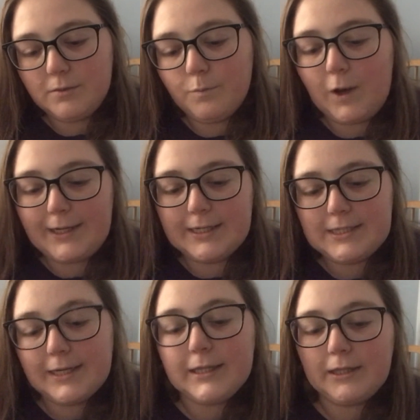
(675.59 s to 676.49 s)
Well, I
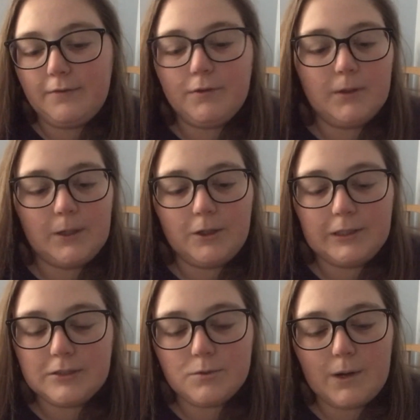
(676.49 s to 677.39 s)
guess I can leave the lid on
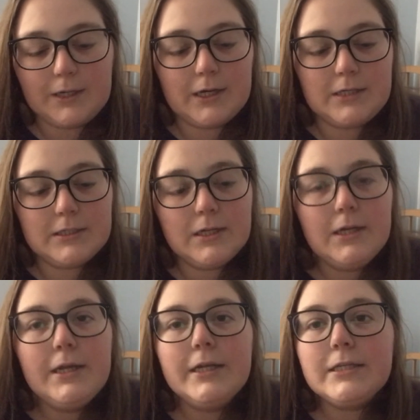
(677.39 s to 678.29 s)
this one because
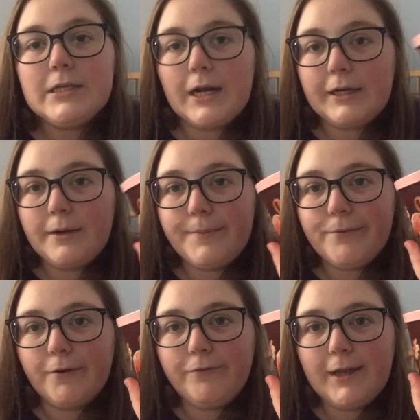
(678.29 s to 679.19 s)
it's not going to be
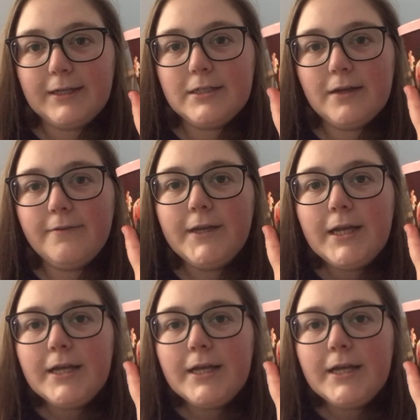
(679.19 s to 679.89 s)
reflective.